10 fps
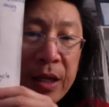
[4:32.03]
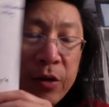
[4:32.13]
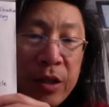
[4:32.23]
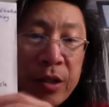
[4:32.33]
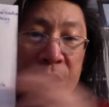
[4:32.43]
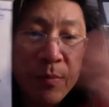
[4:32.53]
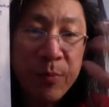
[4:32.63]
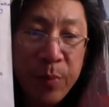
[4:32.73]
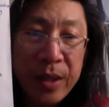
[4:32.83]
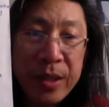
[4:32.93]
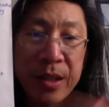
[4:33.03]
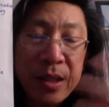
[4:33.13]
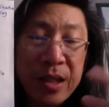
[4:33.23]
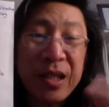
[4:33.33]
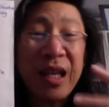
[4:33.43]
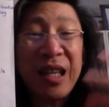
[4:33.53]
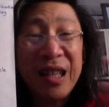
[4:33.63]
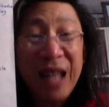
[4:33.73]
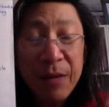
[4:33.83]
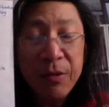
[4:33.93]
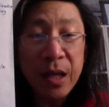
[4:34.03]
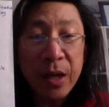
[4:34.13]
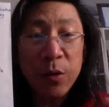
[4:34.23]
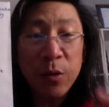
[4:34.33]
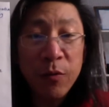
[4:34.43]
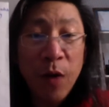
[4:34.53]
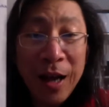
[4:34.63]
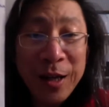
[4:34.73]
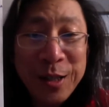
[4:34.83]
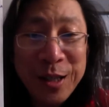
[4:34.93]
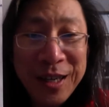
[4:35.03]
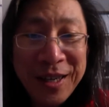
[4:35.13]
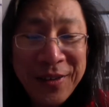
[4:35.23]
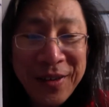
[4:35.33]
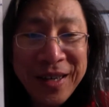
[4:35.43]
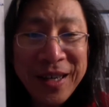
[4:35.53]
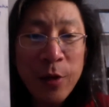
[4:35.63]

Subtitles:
You get these bits. This is like a life cycle of rocks, right?